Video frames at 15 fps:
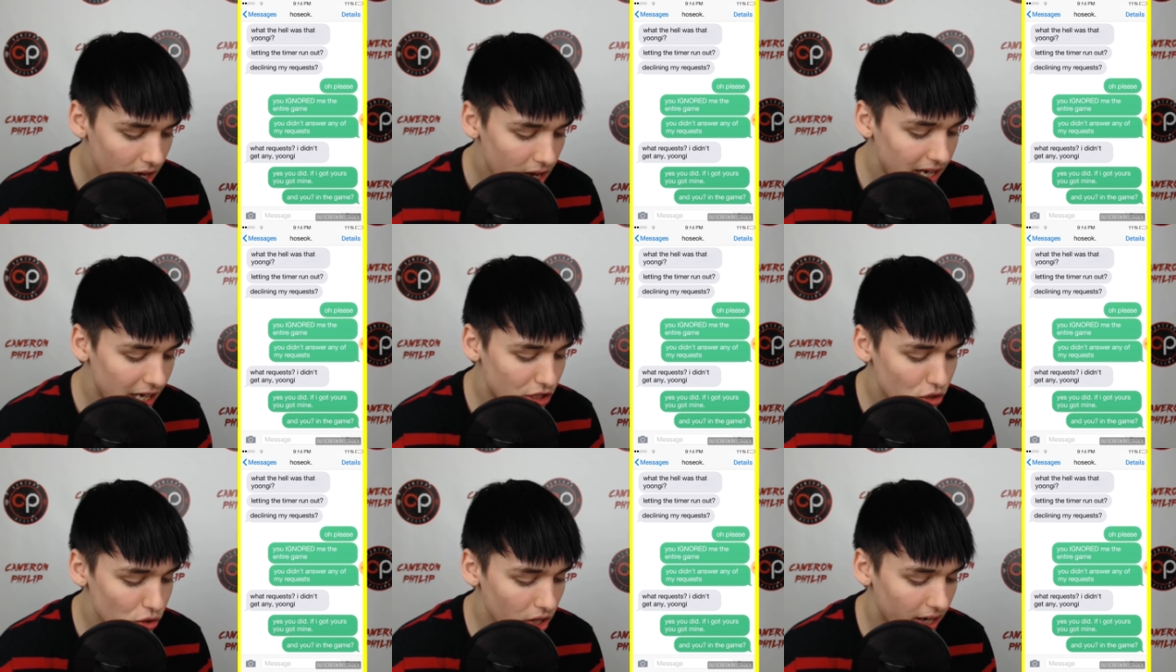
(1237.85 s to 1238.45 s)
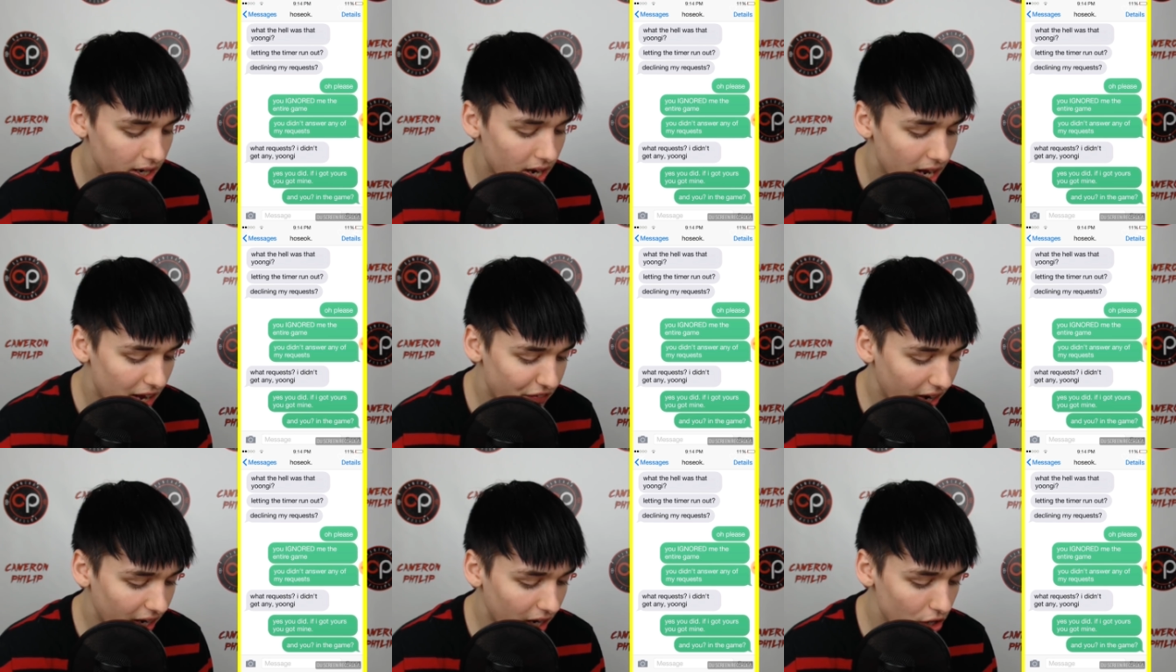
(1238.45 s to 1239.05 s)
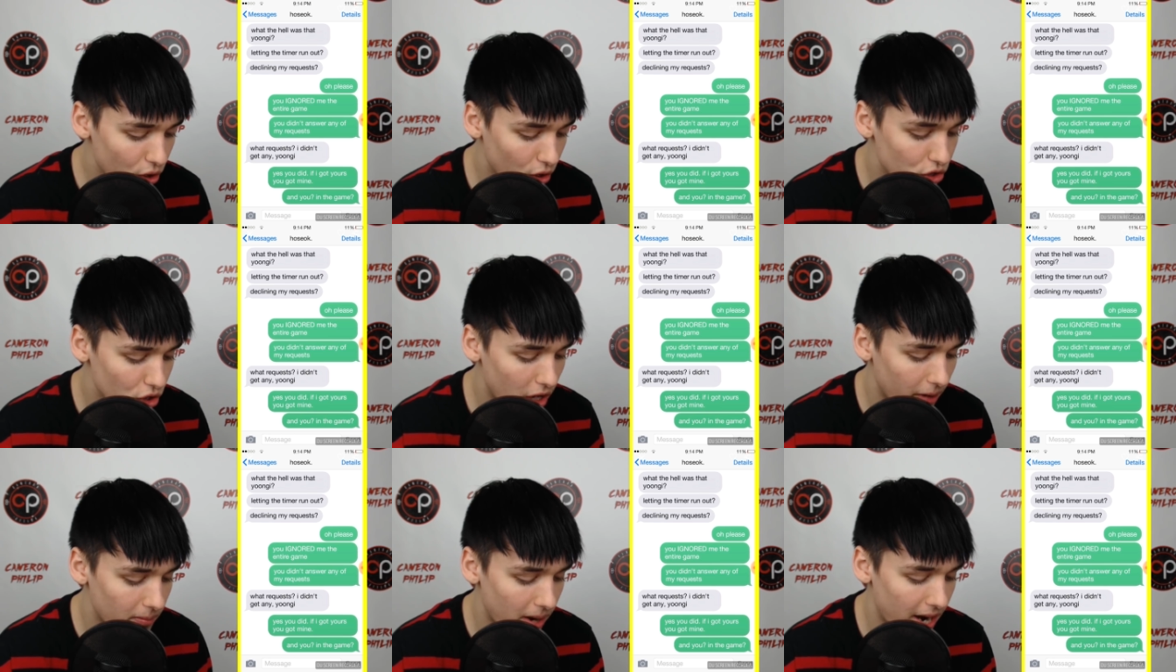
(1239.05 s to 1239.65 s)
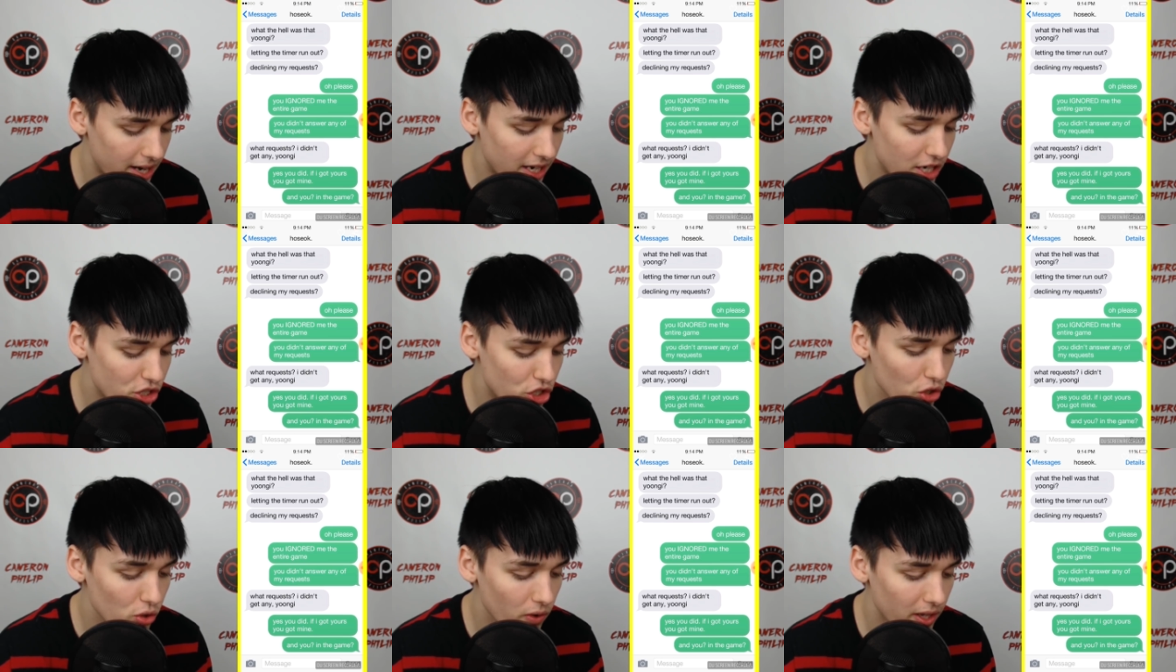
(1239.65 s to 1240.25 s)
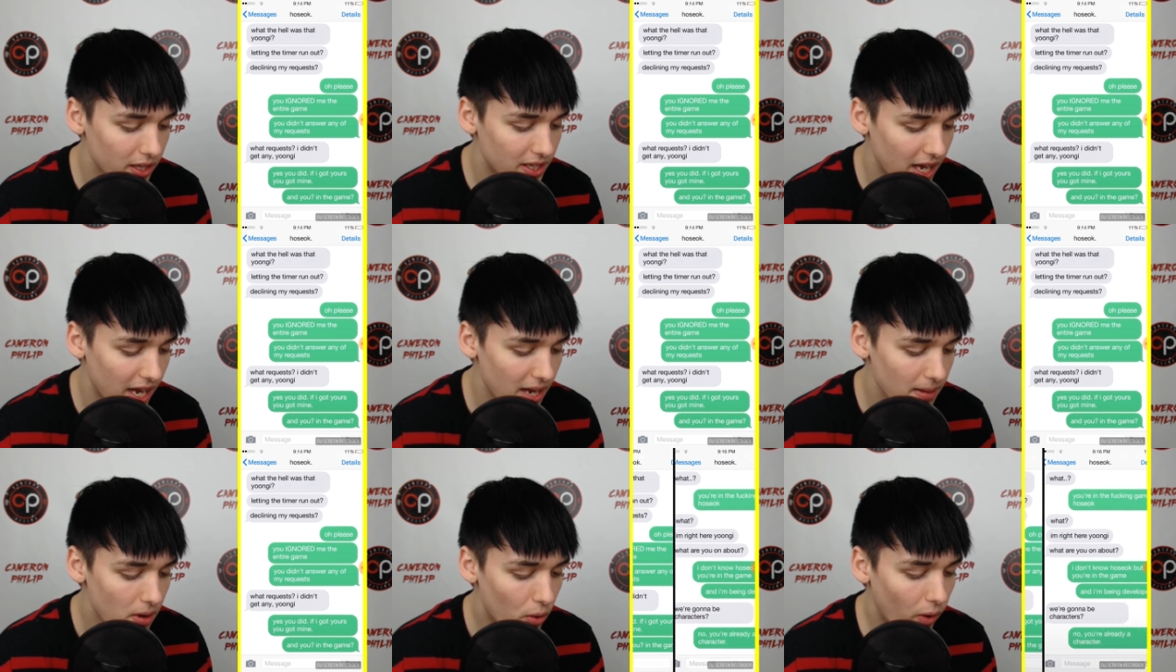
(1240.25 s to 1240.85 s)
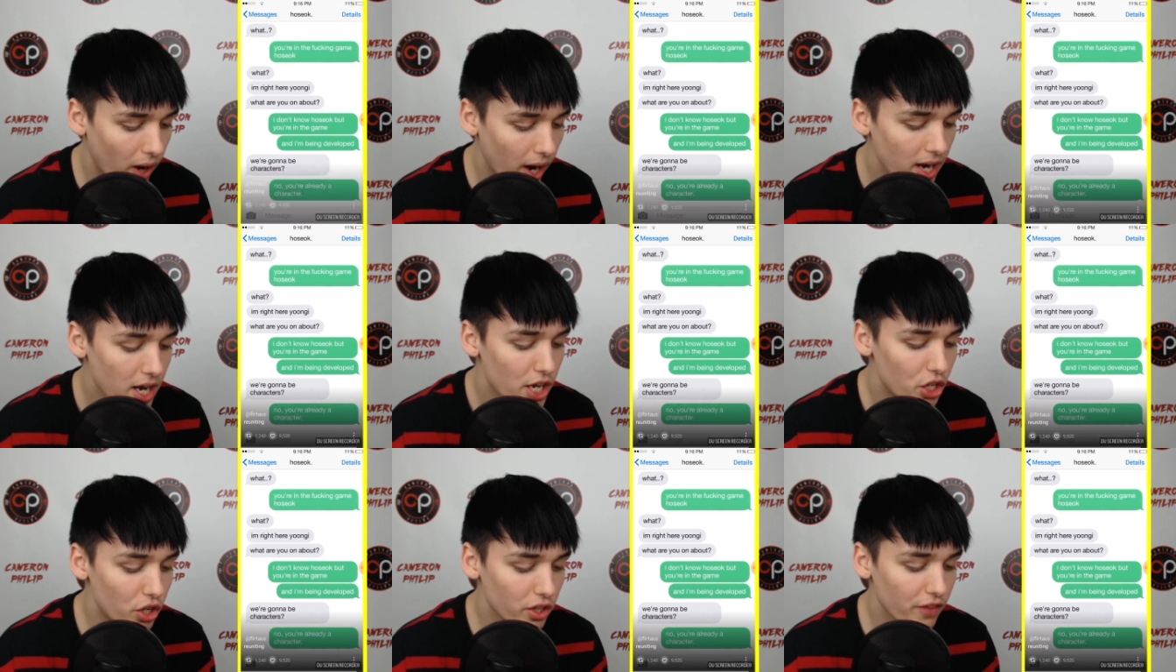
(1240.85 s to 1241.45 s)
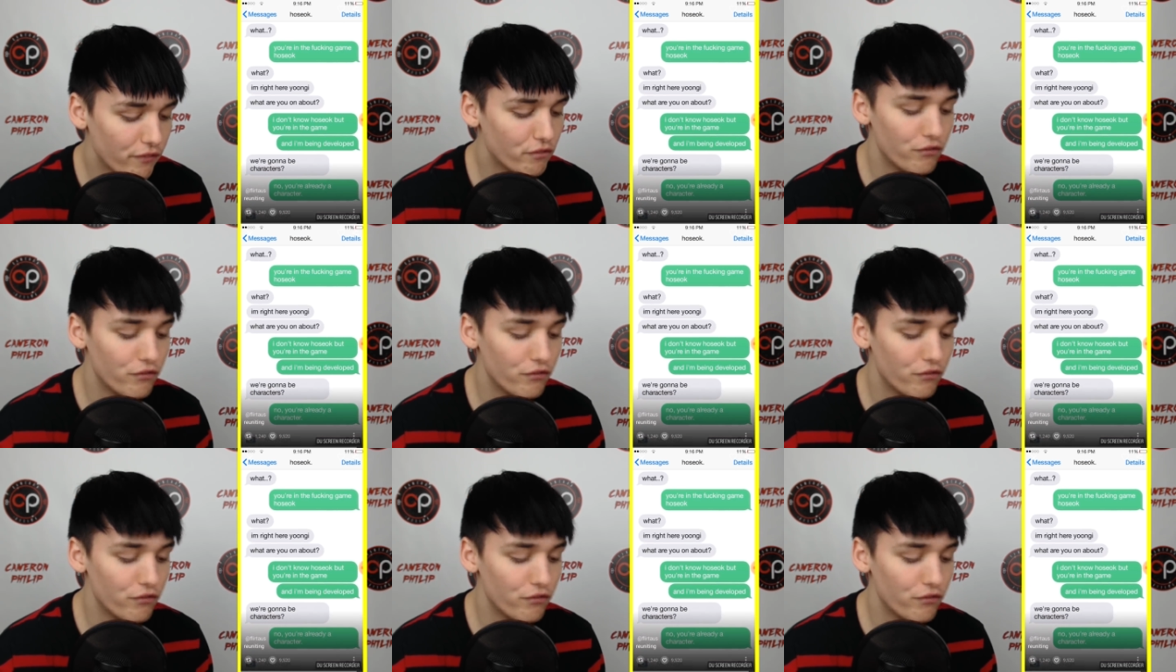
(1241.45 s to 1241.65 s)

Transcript: Yes, you did. If I got yours, you got mine. And you, in the game? What? You're in the